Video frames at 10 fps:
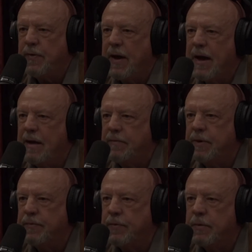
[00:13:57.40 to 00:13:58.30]
on a
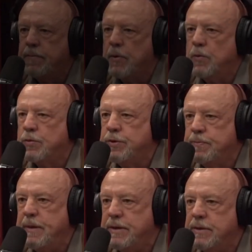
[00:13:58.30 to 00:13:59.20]
farmer that had never been on a
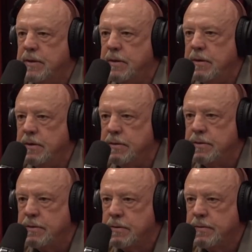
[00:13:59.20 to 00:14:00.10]
podcast before or wasn't
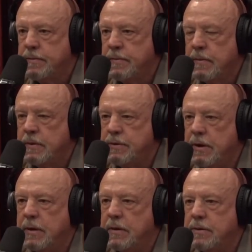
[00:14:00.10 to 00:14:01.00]
famous and
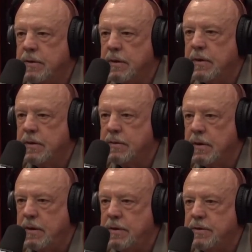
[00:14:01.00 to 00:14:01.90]
spoke with him for 3
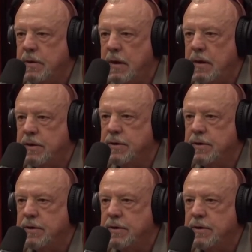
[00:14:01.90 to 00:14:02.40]
hours while making it